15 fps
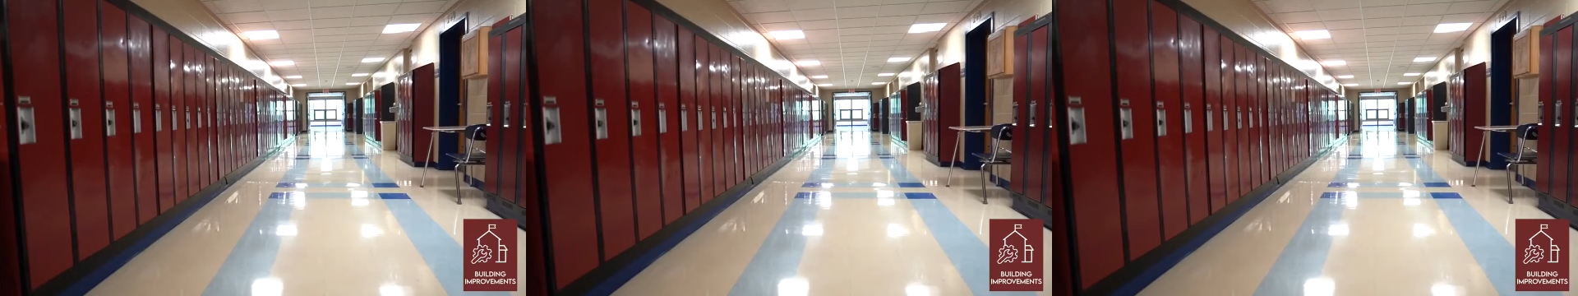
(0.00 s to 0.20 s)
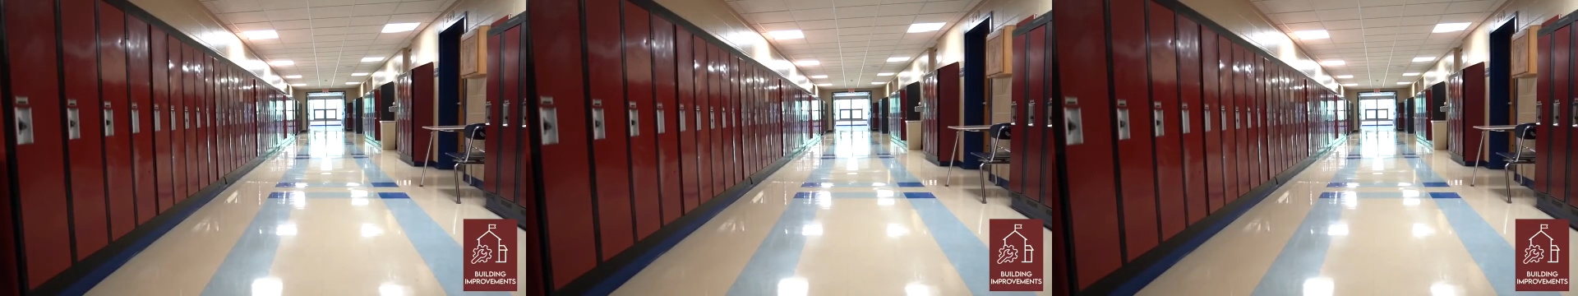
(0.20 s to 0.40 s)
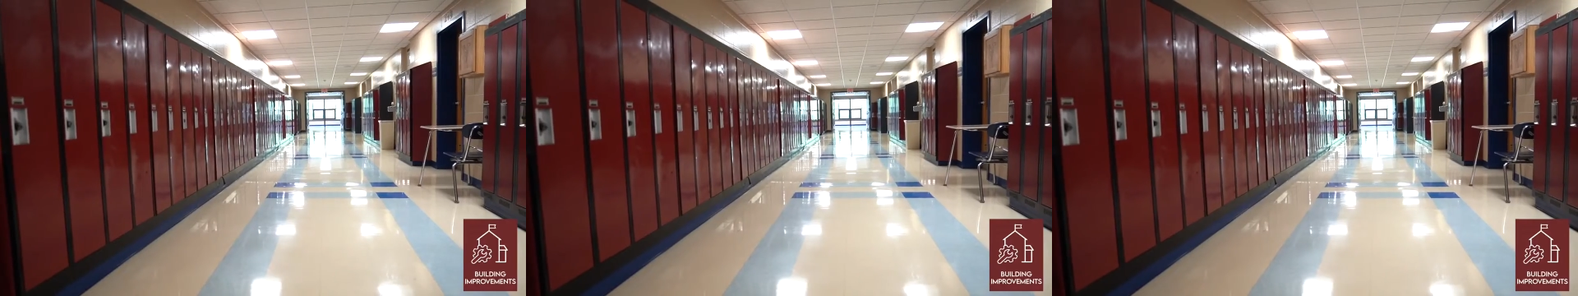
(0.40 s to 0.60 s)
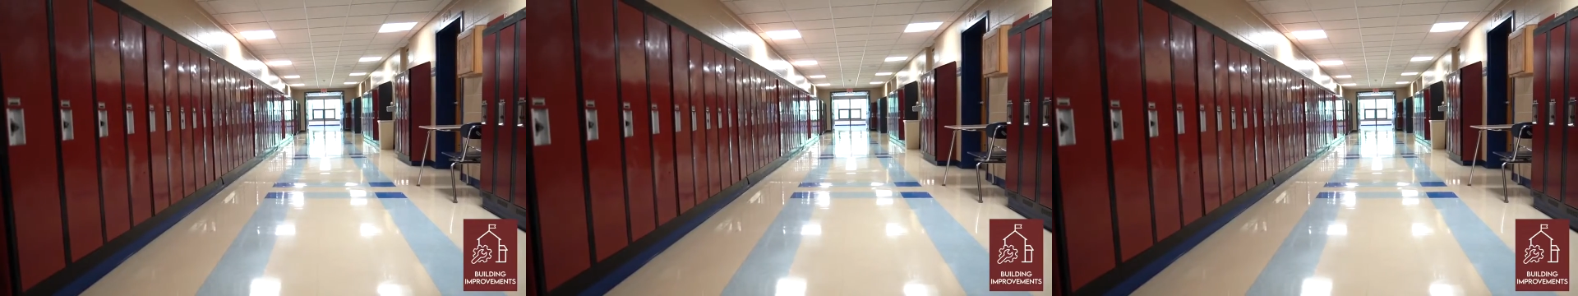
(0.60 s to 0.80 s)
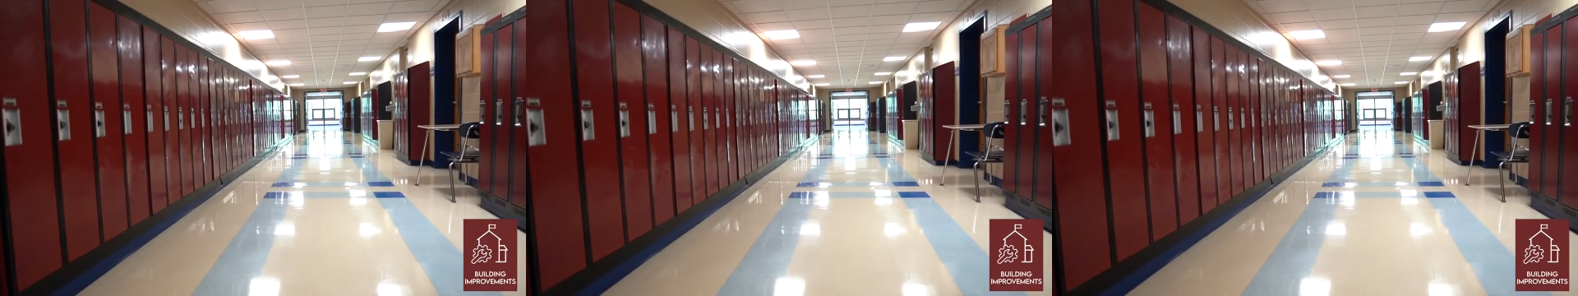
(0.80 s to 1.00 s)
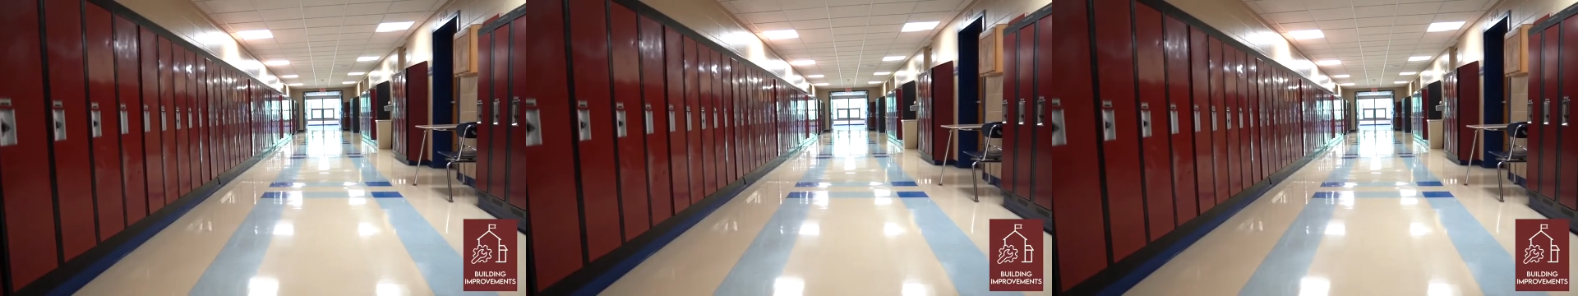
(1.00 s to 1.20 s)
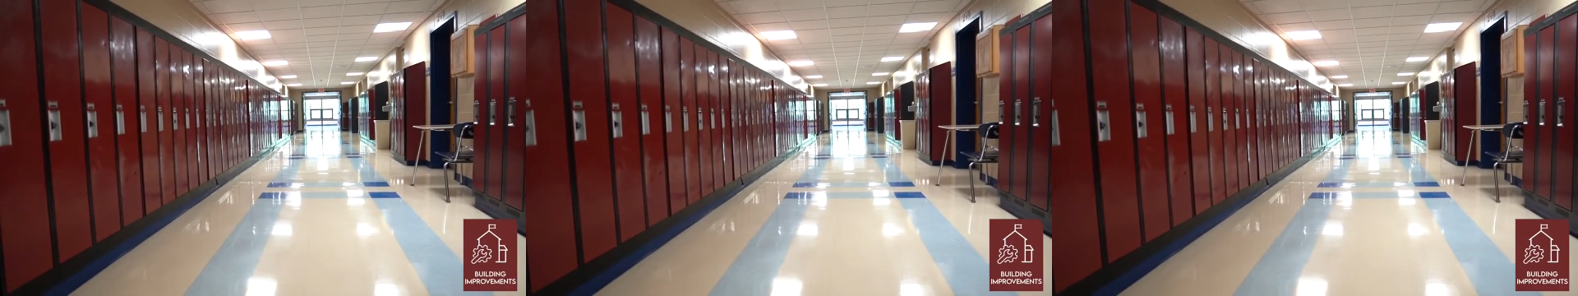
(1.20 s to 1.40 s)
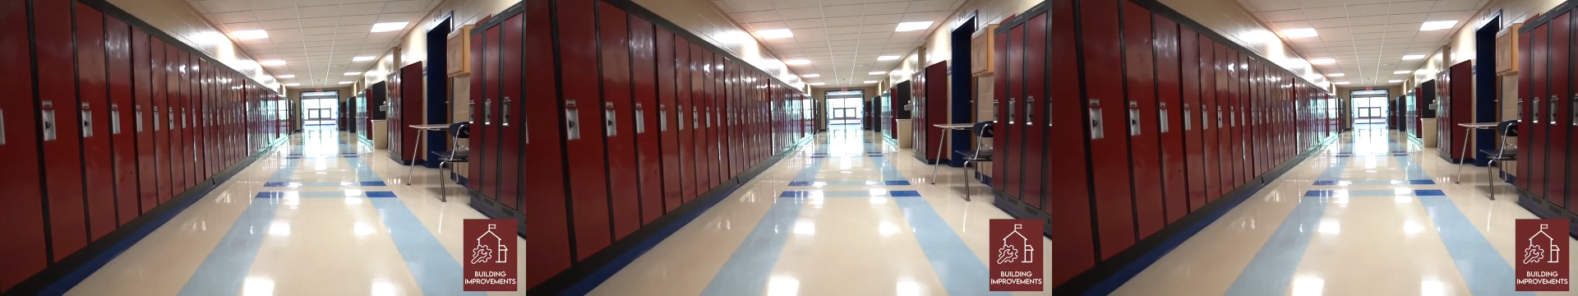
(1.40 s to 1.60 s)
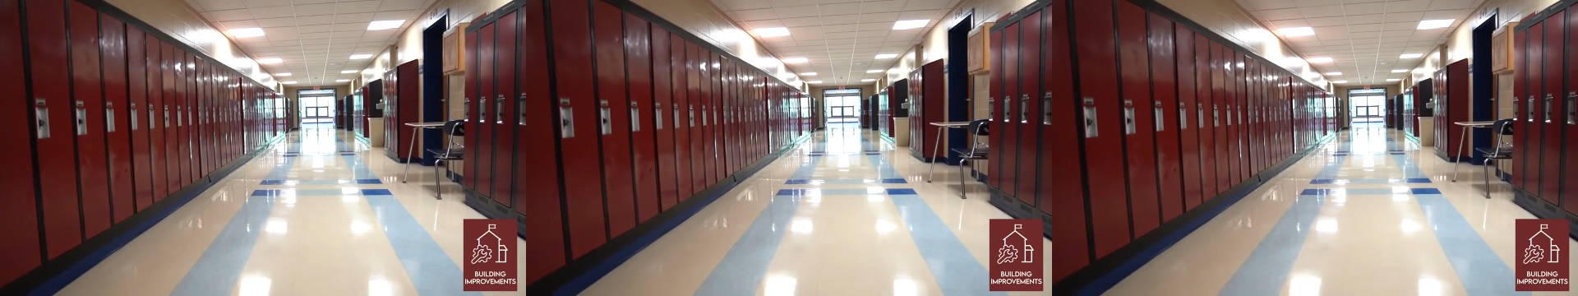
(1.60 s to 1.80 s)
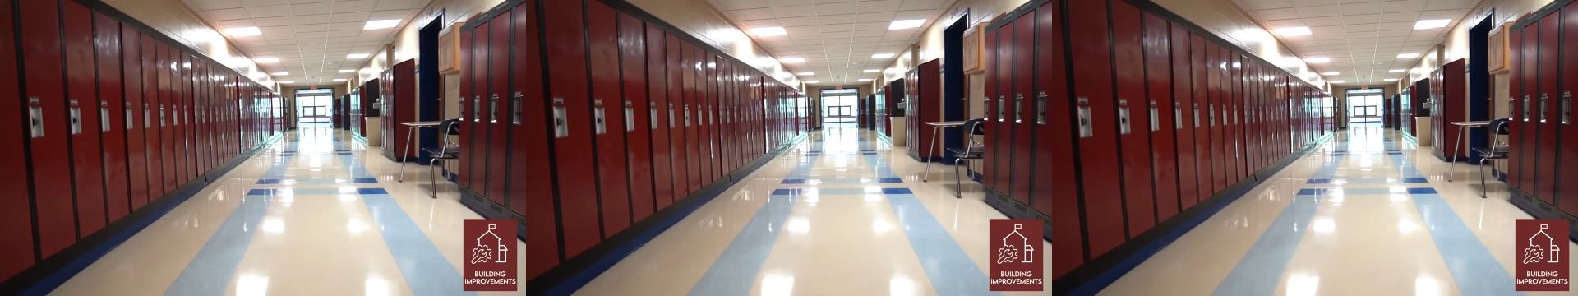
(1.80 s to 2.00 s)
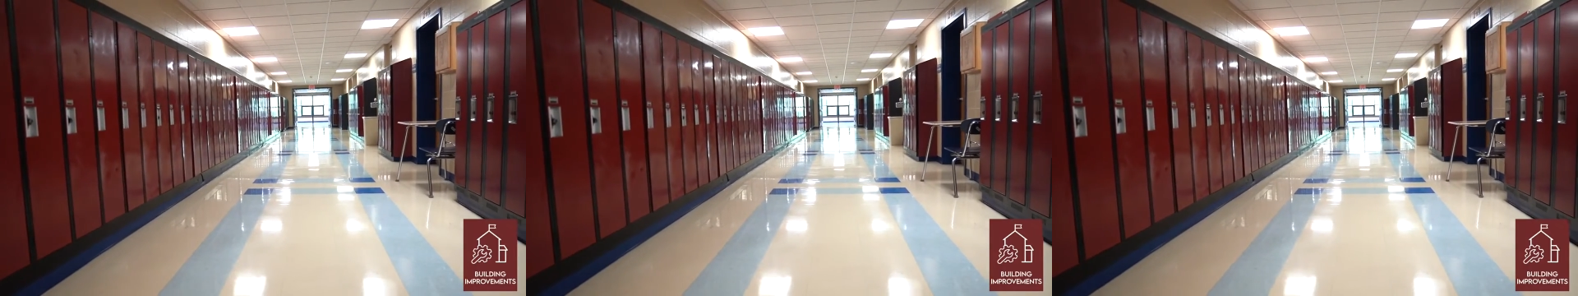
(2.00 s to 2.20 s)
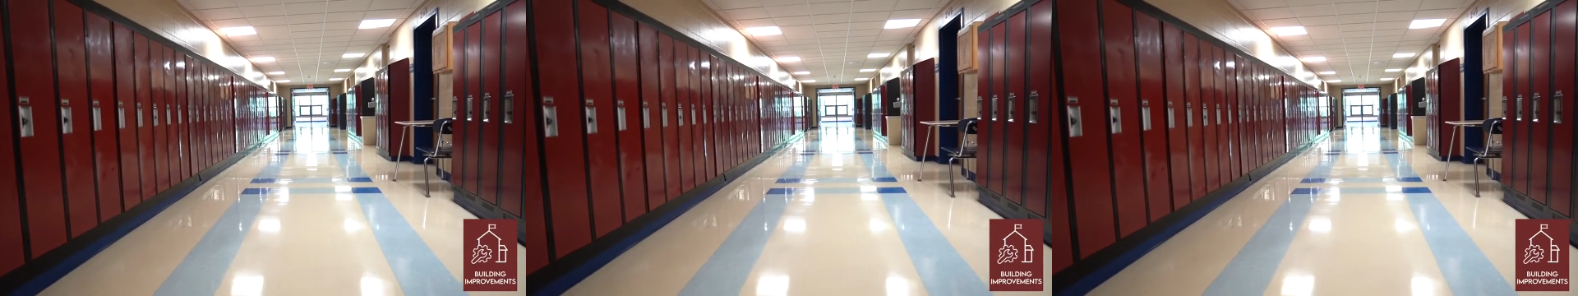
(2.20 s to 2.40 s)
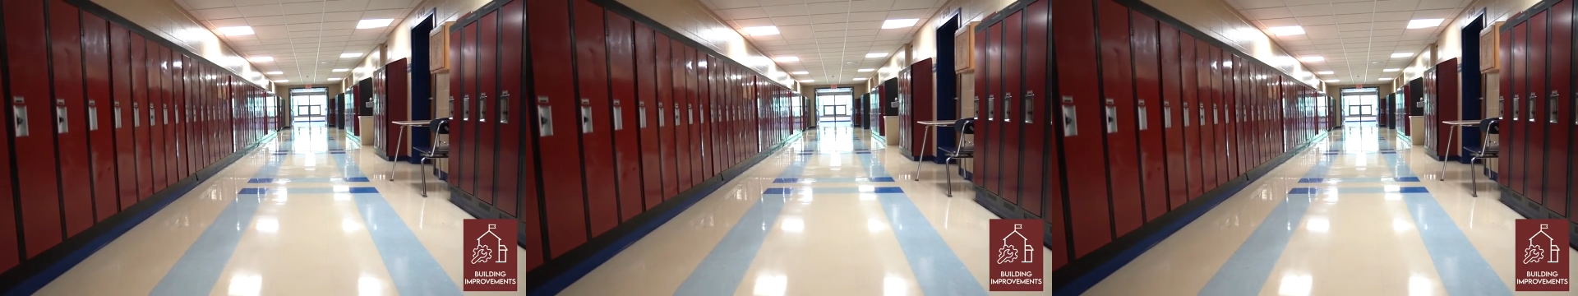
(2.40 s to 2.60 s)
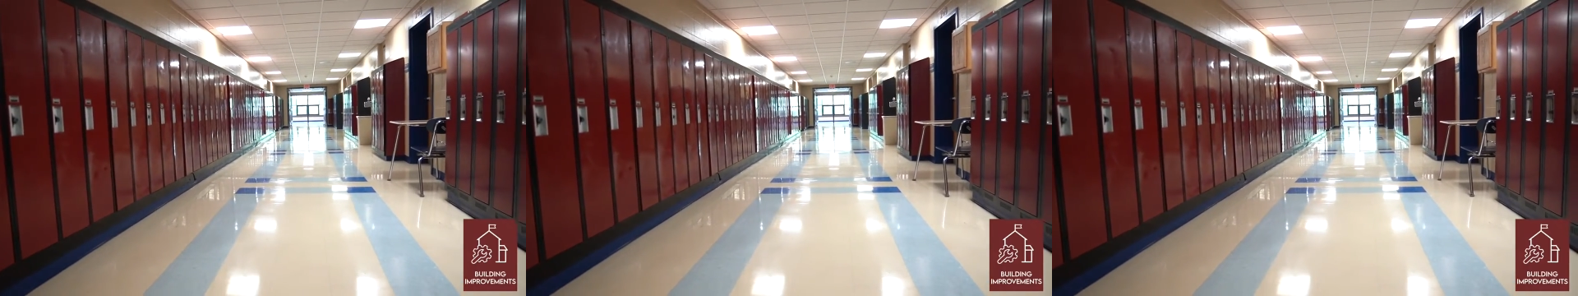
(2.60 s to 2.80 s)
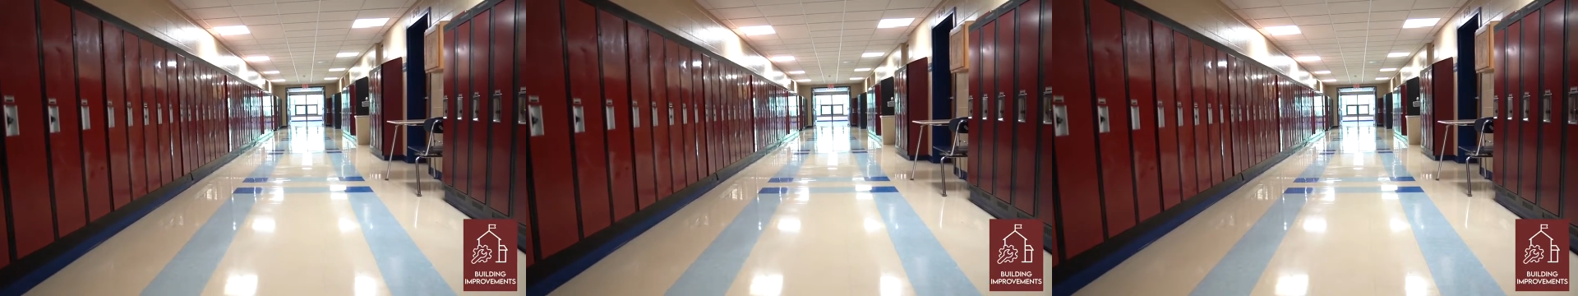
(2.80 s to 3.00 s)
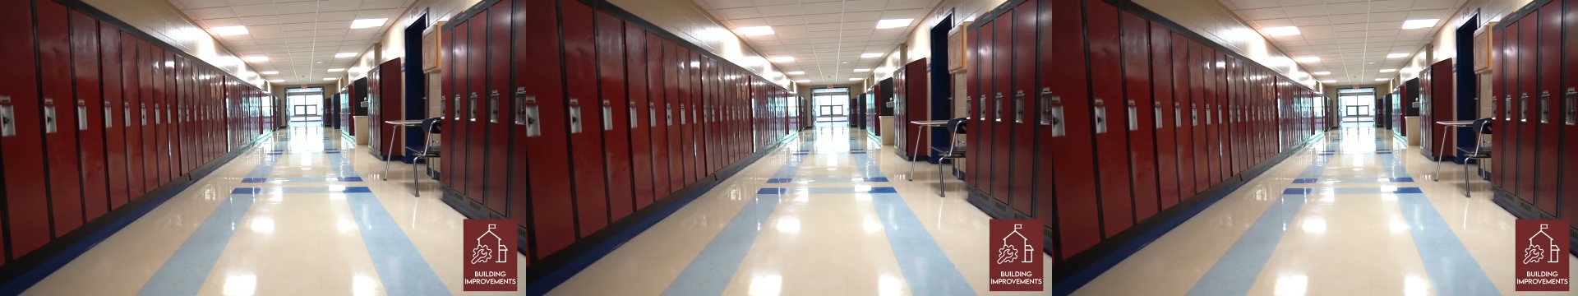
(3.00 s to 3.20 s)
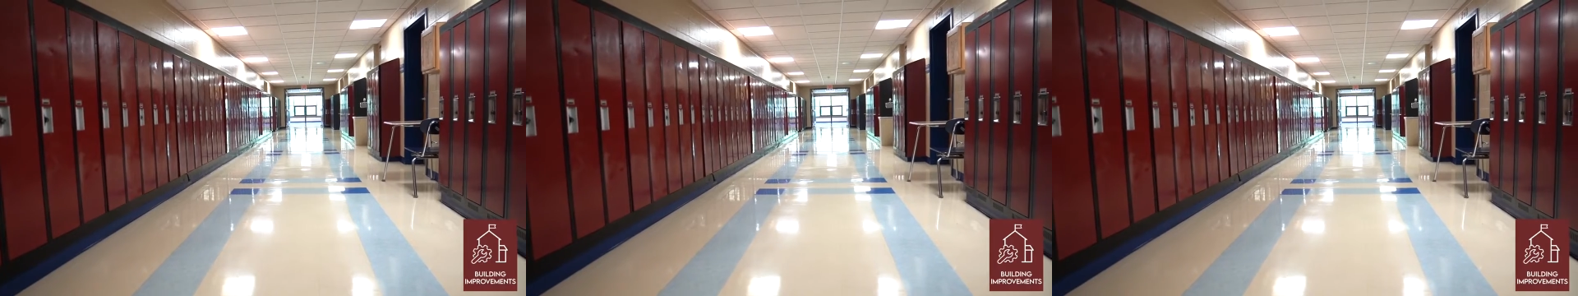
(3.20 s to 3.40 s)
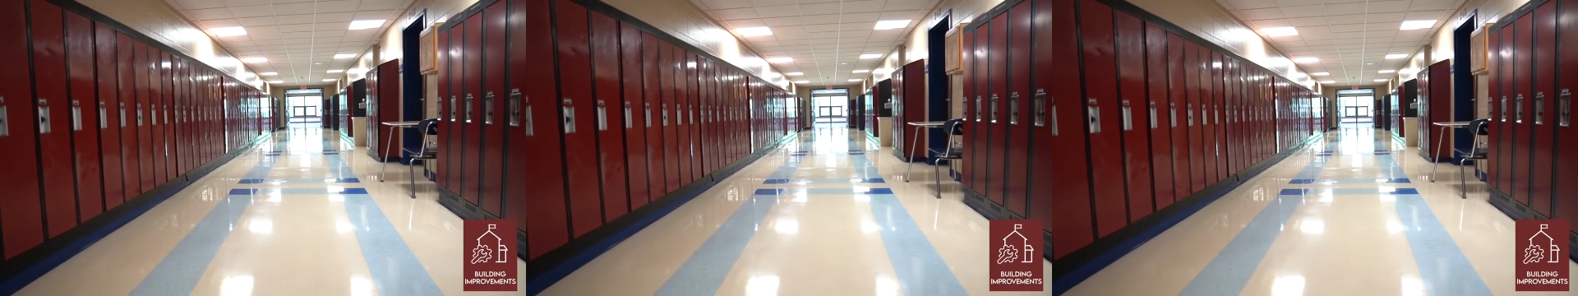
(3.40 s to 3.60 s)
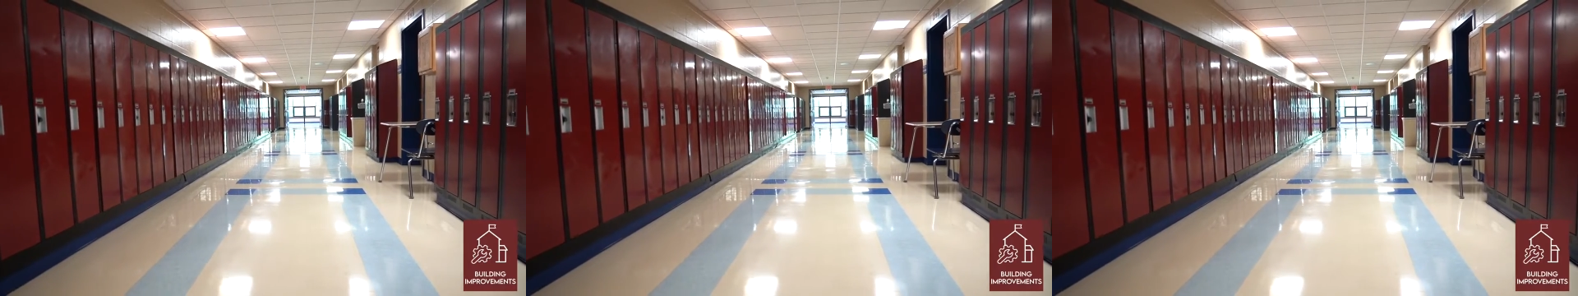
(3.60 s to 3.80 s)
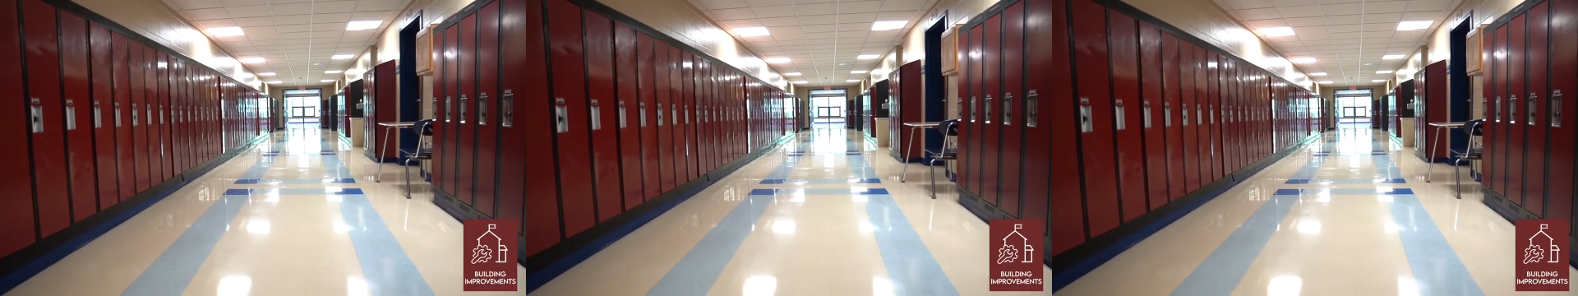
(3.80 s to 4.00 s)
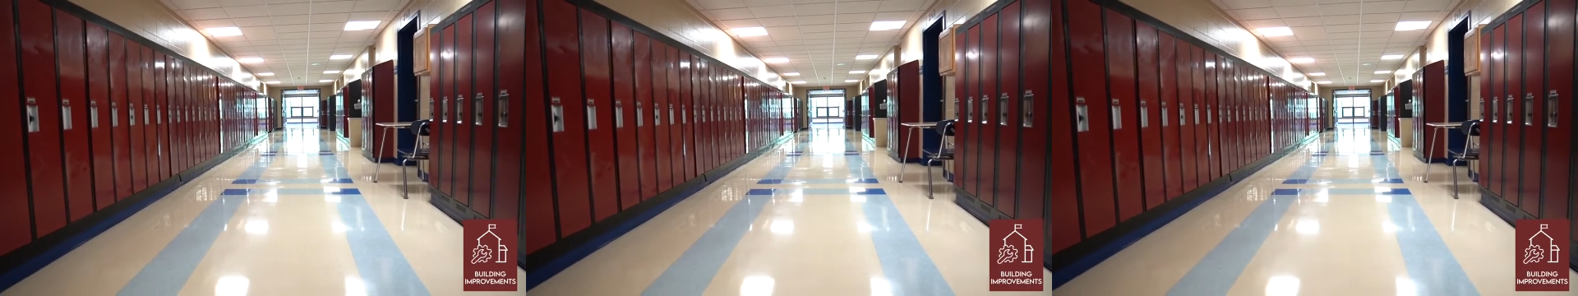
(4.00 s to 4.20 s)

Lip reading: Nobody's mouth can be seen.